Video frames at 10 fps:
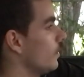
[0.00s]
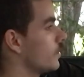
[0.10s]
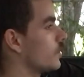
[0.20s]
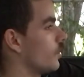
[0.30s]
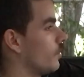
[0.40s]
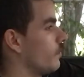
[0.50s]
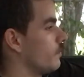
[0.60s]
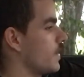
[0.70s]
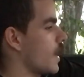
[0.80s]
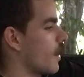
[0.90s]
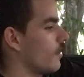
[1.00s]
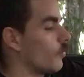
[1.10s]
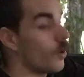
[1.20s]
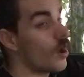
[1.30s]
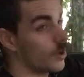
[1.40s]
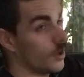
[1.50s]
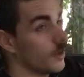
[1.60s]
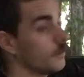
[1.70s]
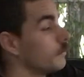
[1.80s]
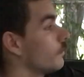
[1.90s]
So yeah, we're all good.
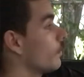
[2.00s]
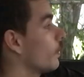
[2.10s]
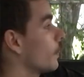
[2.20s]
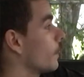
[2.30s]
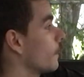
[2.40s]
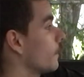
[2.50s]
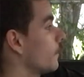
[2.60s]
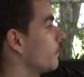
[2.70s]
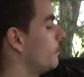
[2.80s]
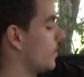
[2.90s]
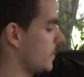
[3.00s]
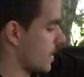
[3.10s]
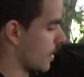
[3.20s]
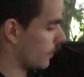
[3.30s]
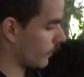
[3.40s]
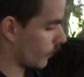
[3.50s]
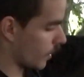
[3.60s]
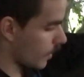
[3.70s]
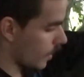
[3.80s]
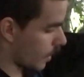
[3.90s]
But yeah, it's like
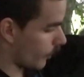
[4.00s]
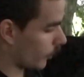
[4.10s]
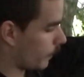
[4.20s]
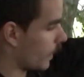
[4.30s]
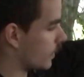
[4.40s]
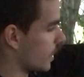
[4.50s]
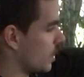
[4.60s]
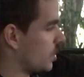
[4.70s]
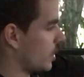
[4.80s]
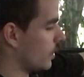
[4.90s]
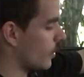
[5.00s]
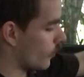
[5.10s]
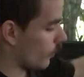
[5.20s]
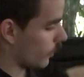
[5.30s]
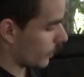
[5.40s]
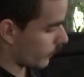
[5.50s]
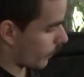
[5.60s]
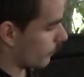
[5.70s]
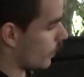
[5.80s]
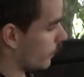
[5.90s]
I always pay attention if
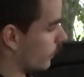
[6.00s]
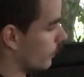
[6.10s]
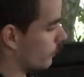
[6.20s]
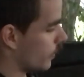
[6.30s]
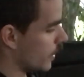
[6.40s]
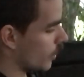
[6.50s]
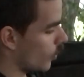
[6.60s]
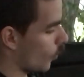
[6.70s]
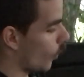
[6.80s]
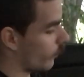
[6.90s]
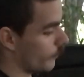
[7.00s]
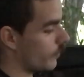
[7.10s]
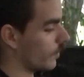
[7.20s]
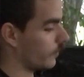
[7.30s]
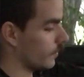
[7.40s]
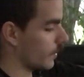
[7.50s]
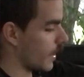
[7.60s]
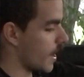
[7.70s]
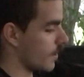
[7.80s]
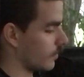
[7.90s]
I'm pressing the brake or if I'm pressing the
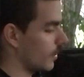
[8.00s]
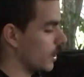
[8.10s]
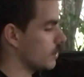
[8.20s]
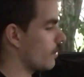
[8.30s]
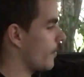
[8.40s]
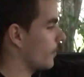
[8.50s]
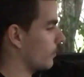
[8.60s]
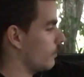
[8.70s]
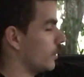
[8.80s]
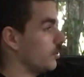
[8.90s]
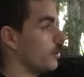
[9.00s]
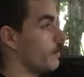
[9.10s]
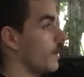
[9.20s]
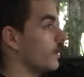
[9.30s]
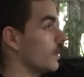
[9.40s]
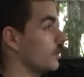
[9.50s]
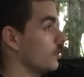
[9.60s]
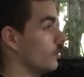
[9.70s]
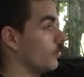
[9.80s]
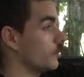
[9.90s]
gas. You always want to make sure you pay
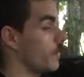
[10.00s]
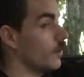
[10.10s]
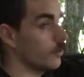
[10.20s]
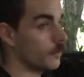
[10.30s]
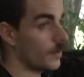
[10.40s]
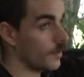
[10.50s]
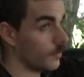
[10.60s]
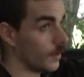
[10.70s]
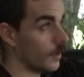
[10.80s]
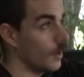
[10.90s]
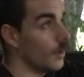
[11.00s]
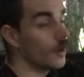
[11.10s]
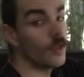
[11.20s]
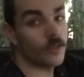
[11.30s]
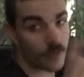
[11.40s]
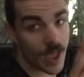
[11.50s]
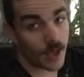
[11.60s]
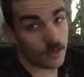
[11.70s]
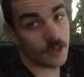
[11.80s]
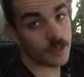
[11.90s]
attention to which pedal you're pressing, because that
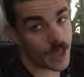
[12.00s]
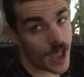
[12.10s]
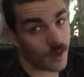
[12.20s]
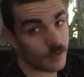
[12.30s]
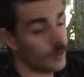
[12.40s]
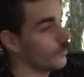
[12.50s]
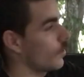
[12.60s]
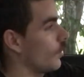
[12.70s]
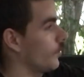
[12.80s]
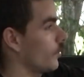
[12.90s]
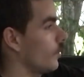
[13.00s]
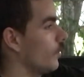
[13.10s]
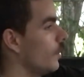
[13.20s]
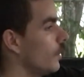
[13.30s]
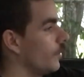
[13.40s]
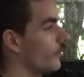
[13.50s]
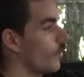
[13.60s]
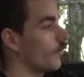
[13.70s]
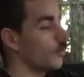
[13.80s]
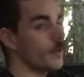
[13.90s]
can lead to accidents also. There's
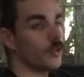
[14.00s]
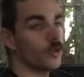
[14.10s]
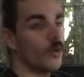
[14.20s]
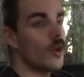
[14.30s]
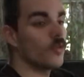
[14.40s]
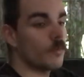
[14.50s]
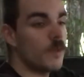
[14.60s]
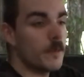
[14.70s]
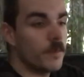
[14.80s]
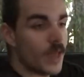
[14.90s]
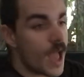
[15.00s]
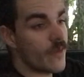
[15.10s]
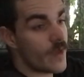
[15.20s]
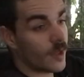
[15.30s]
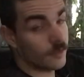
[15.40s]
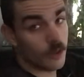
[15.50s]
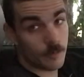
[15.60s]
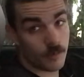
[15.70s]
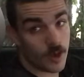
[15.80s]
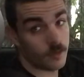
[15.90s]
also been stories where people have
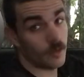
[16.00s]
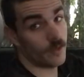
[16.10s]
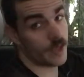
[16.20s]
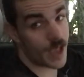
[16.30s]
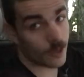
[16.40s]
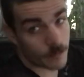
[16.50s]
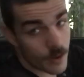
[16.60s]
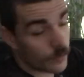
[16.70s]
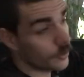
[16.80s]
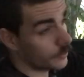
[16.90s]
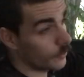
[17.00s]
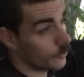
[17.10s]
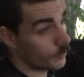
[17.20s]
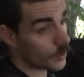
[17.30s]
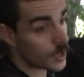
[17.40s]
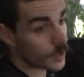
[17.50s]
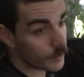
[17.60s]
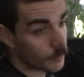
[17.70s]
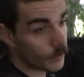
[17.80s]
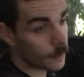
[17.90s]
accidentally pressed on the gas pedal instead of the brake,
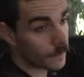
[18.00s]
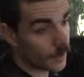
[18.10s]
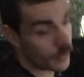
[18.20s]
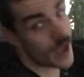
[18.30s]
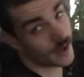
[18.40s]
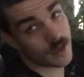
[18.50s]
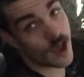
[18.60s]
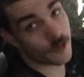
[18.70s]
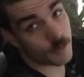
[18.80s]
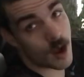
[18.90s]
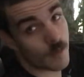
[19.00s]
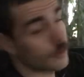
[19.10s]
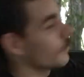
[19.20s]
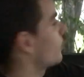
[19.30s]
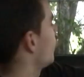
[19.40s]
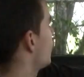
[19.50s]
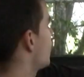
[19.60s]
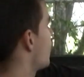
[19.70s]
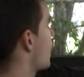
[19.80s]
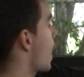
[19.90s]
and that can cause problems.
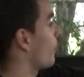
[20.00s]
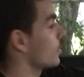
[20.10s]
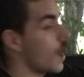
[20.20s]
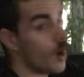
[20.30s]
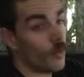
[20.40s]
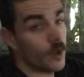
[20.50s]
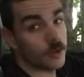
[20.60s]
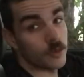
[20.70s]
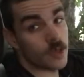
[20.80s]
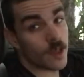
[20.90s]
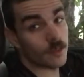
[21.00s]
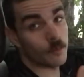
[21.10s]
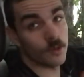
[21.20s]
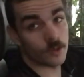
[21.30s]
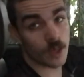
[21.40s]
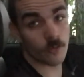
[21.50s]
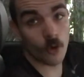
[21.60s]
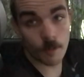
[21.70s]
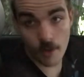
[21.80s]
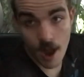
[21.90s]
I would not want to take someone's life
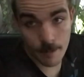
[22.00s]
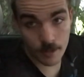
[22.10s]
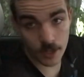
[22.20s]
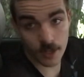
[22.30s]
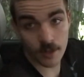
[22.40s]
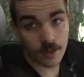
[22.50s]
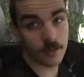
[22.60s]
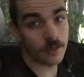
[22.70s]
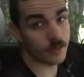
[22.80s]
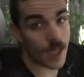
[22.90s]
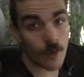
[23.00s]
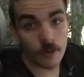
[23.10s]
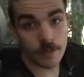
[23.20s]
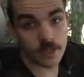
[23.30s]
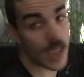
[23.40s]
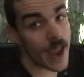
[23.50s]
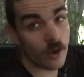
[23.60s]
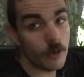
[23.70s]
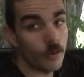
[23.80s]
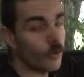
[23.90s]
or property. That would be
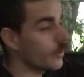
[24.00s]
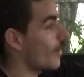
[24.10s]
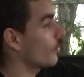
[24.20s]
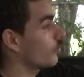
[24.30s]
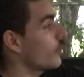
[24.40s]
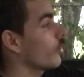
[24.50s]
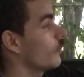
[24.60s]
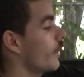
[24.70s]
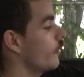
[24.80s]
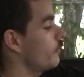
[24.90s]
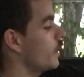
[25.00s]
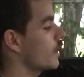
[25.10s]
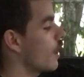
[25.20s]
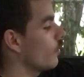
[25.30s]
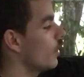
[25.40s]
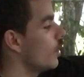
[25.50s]
terrible. You know how stressful that would be and how